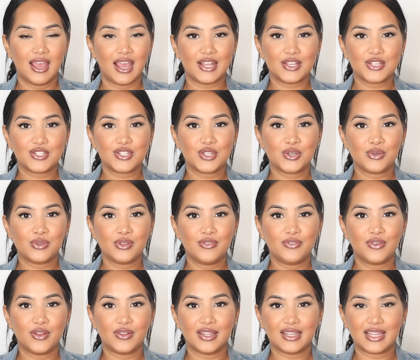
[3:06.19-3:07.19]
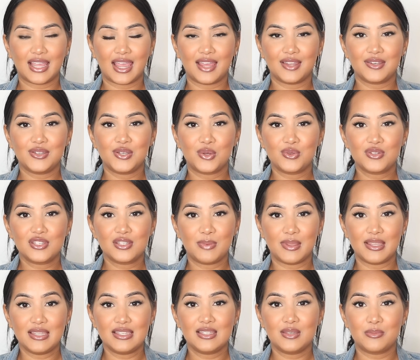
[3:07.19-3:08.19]
I just literally felt like I had no
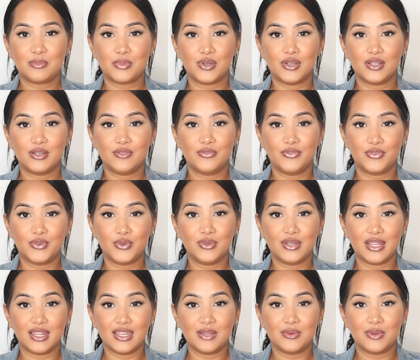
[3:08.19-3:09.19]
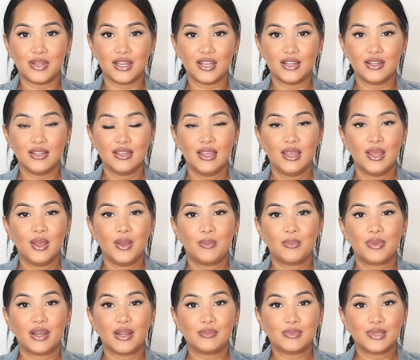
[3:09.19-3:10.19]
space to put food anywhere,
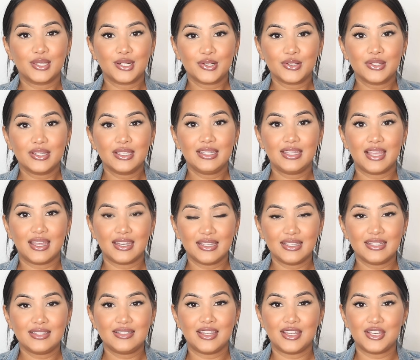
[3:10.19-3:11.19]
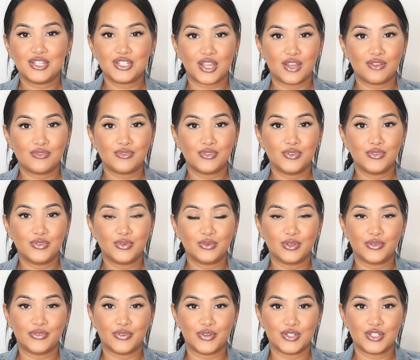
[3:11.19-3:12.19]
but I'm literally getting deja vu
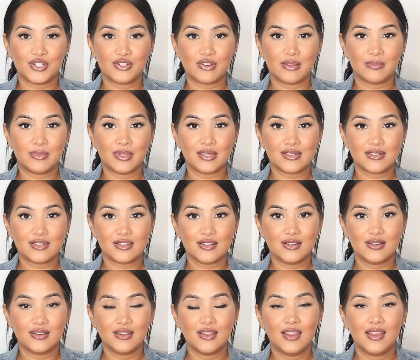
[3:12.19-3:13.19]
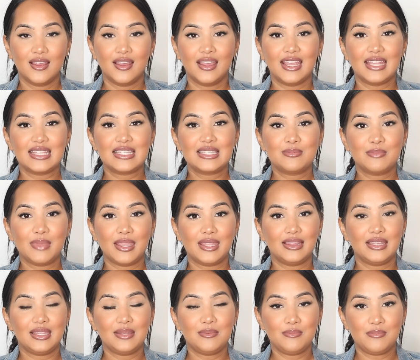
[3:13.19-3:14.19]
from the first trimester. It's
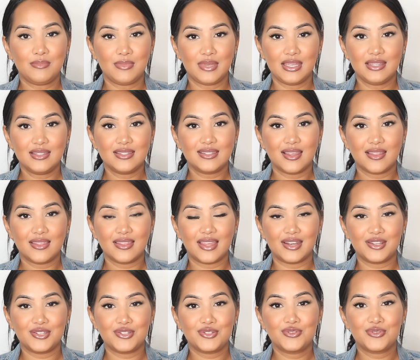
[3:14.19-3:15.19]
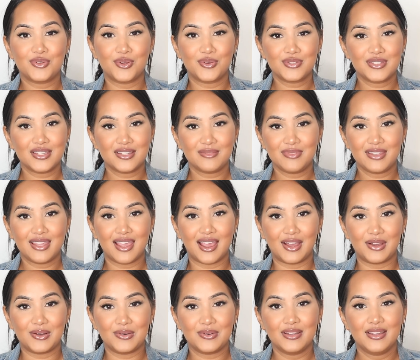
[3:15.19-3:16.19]
mainly meat that is grossing me
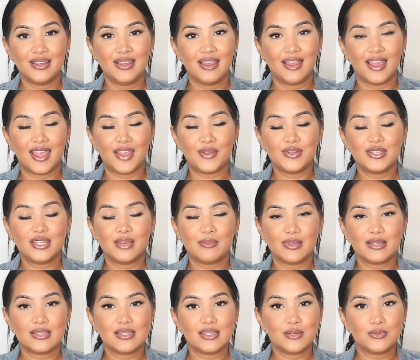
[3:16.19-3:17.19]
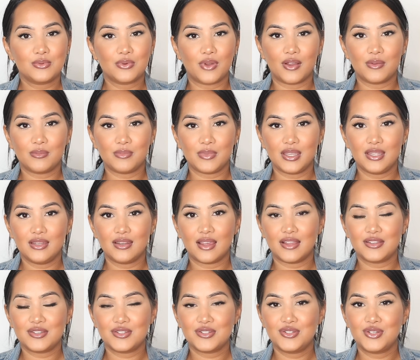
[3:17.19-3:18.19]
out. Every time I see raw meat,
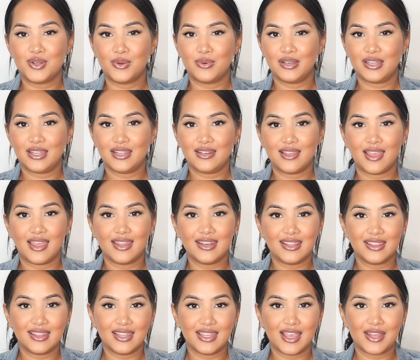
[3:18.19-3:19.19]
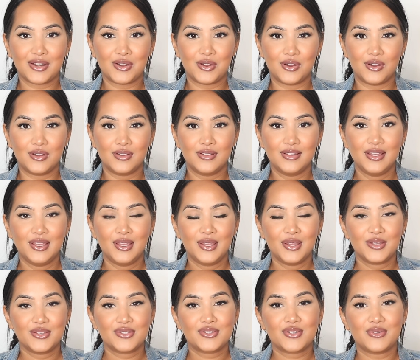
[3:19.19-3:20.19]
I just don't want to eat anything at all.
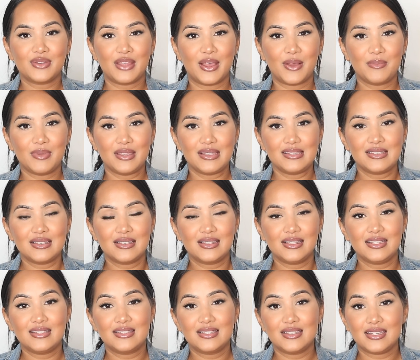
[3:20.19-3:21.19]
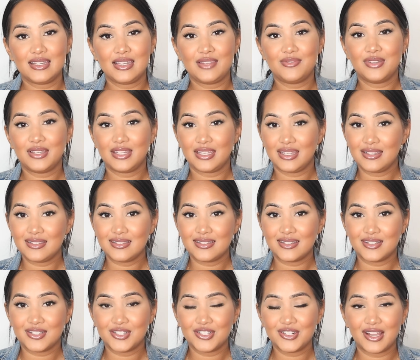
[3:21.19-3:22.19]
So now basically to even eat
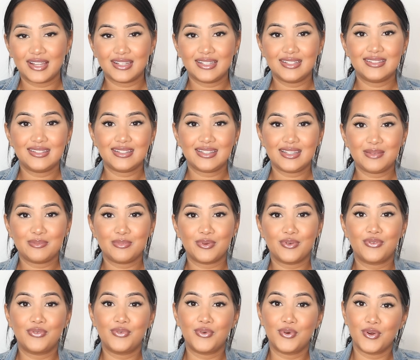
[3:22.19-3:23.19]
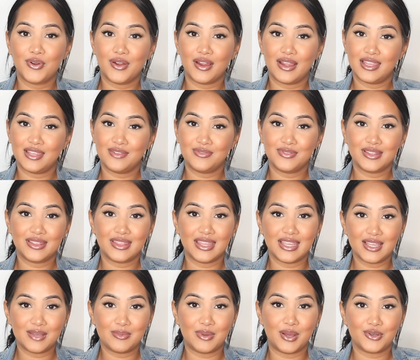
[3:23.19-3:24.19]
dinner, I need to eat before I even
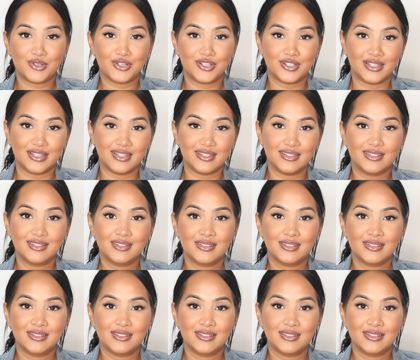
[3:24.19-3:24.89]
think about cooking.